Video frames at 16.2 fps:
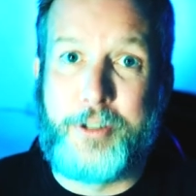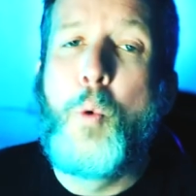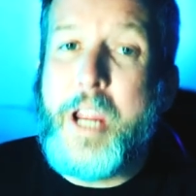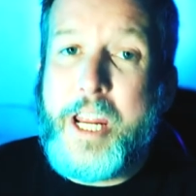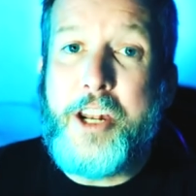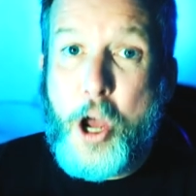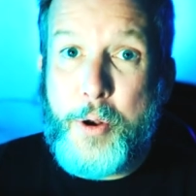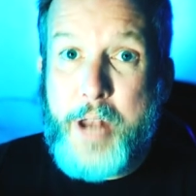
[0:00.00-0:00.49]

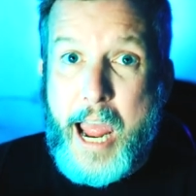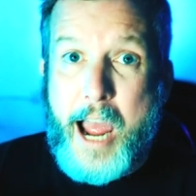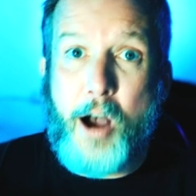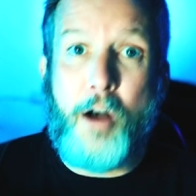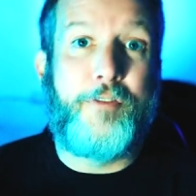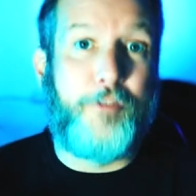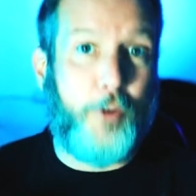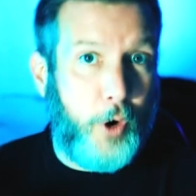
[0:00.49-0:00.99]
We know
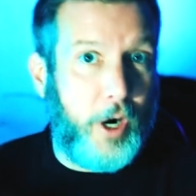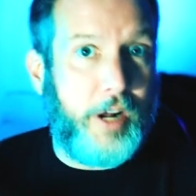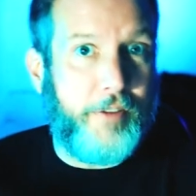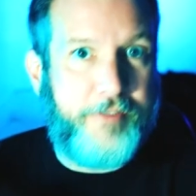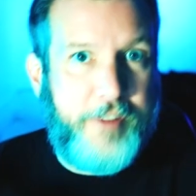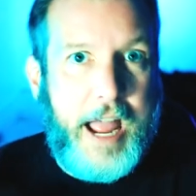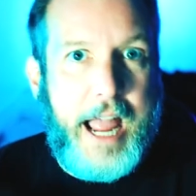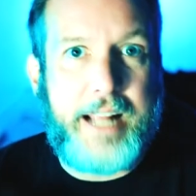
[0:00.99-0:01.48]
now for
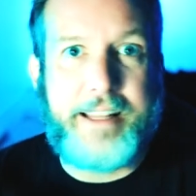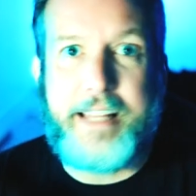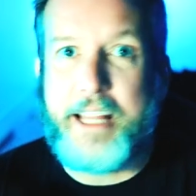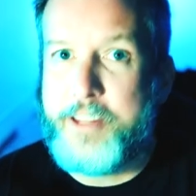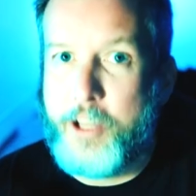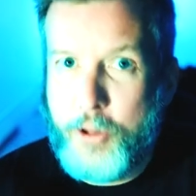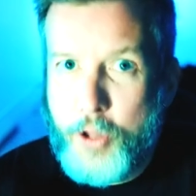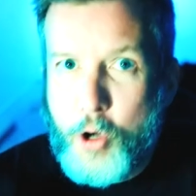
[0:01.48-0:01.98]
a fact
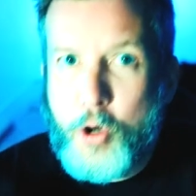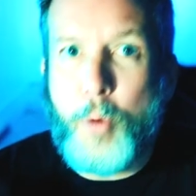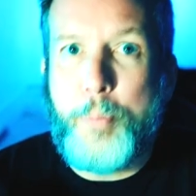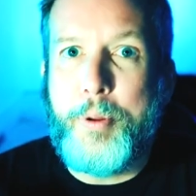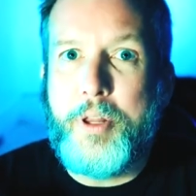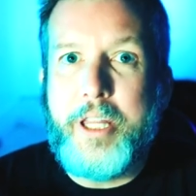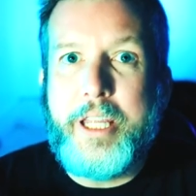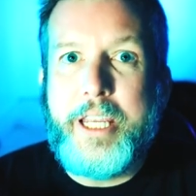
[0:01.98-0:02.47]
that the local
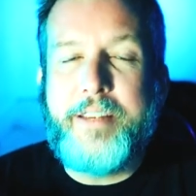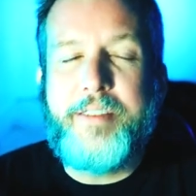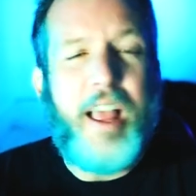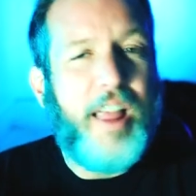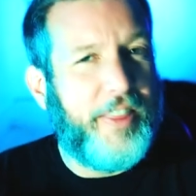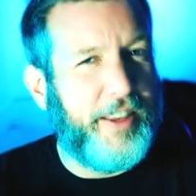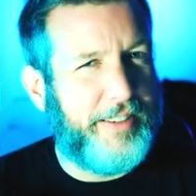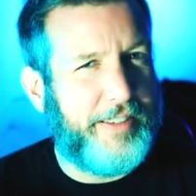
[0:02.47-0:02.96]
police,
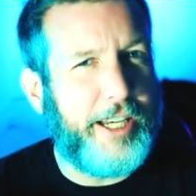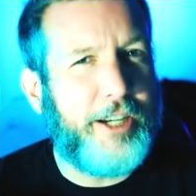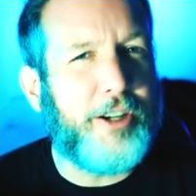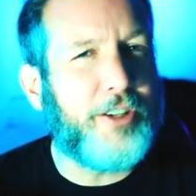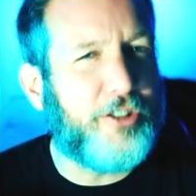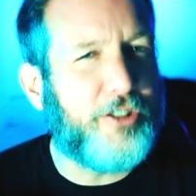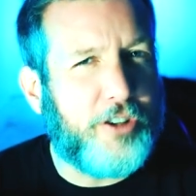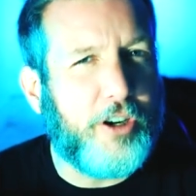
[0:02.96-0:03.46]
the
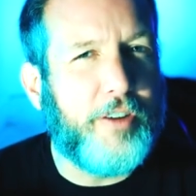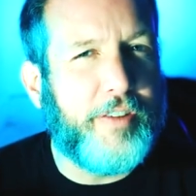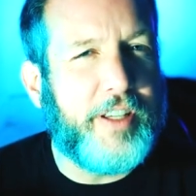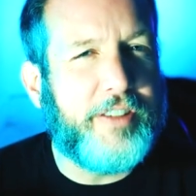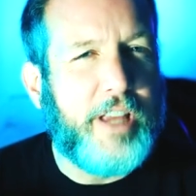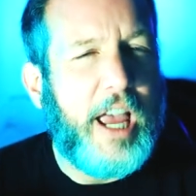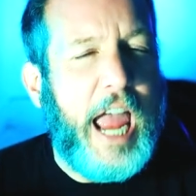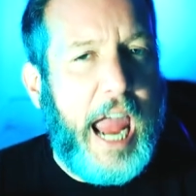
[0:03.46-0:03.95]
Secret
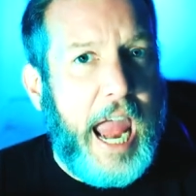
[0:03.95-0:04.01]
Service,